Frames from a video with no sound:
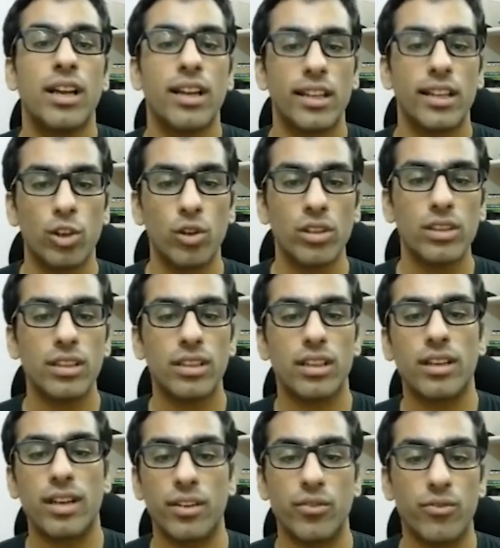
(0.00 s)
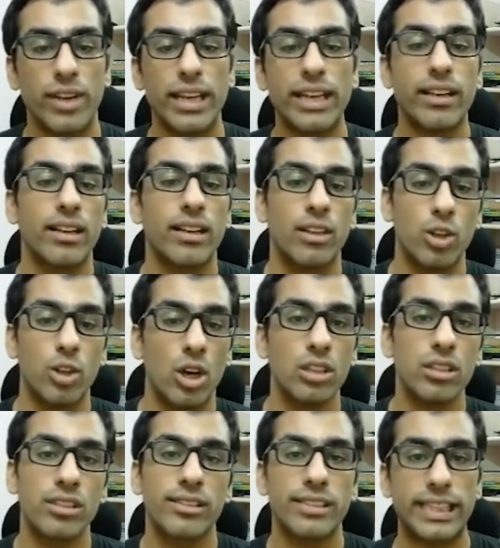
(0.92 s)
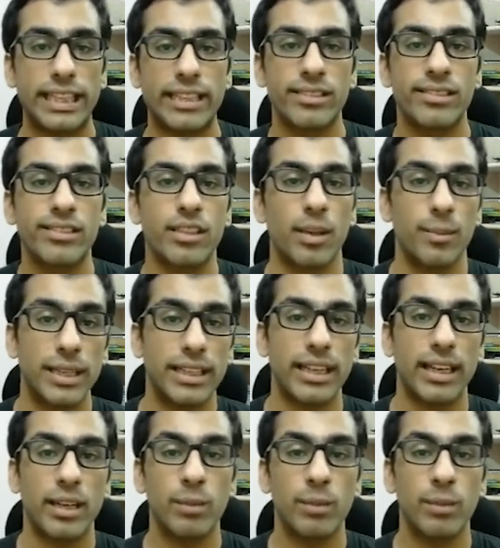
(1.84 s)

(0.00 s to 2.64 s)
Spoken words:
clone, config, log, status, commit, and